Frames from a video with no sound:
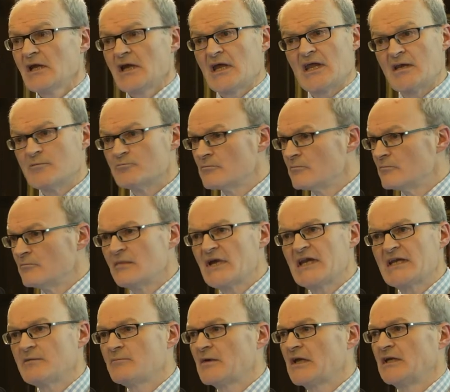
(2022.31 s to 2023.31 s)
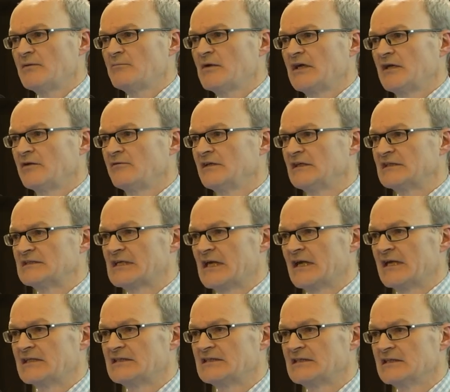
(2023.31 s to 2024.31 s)
In many, many, many of these
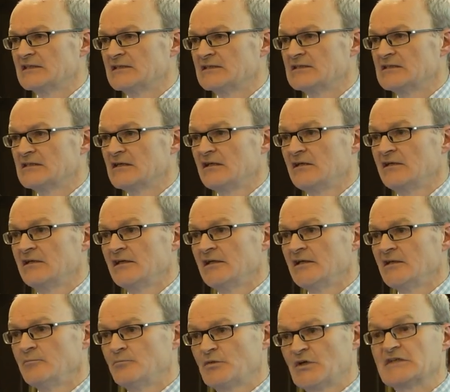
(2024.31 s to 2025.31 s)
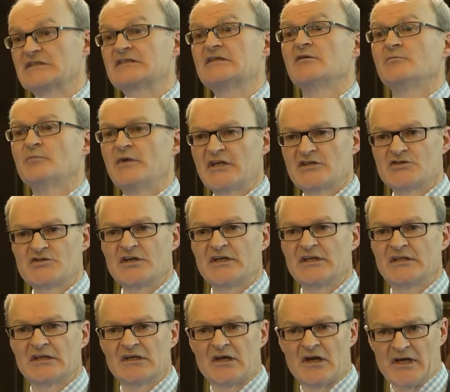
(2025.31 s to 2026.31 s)
cases, the person
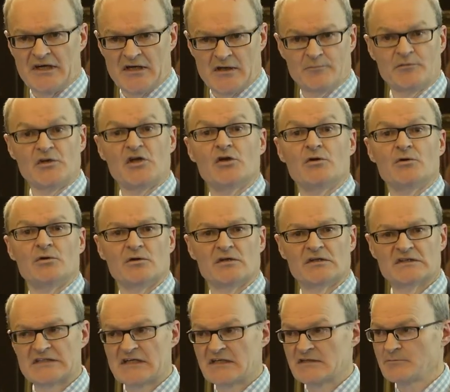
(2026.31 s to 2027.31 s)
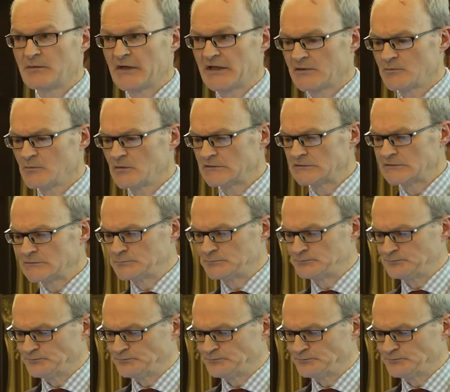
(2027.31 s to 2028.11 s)
administering the lineup knew who the suspect was.